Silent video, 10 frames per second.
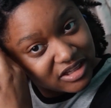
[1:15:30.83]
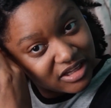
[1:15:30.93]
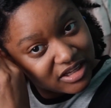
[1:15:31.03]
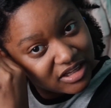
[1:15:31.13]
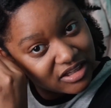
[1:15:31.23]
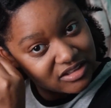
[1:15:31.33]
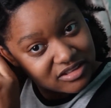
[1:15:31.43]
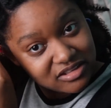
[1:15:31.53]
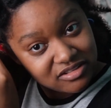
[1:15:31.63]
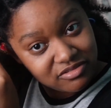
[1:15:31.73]

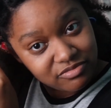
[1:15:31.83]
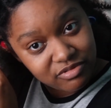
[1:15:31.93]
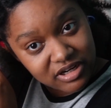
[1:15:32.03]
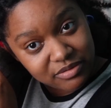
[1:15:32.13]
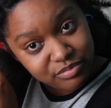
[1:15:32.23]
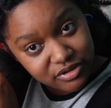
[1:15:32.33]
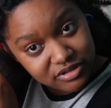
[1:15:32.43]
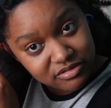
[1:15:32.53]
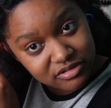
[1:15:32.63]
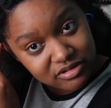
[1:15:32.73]
and when I put
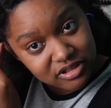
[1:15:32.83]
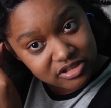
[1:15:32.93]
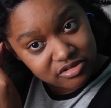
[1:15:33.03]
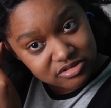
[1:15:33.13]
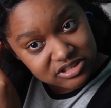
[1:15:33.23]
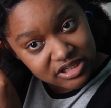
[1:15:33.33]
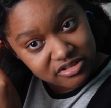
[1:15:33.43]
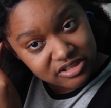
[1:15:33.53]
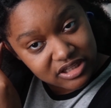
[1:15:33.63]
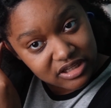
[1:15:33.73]
the crochet
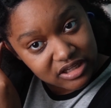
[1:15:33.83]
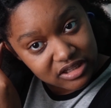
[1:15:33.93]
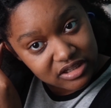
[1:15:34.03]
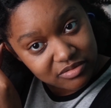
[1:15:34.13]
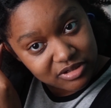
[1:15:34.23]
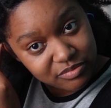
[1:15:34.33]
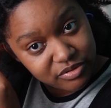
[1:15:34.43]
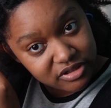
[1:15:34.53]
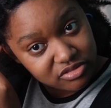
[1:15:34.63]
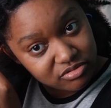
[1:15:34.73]
hook in, I'm going to
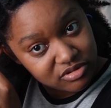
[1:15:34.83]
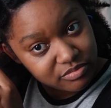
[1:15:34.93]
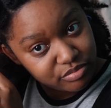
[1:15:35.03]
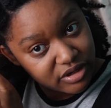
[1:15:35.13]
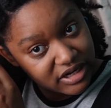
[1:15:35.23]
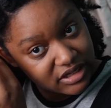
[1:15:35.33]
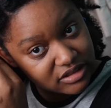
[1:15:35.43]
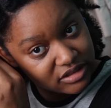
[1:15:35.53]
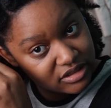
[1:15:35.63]
put it through the braid.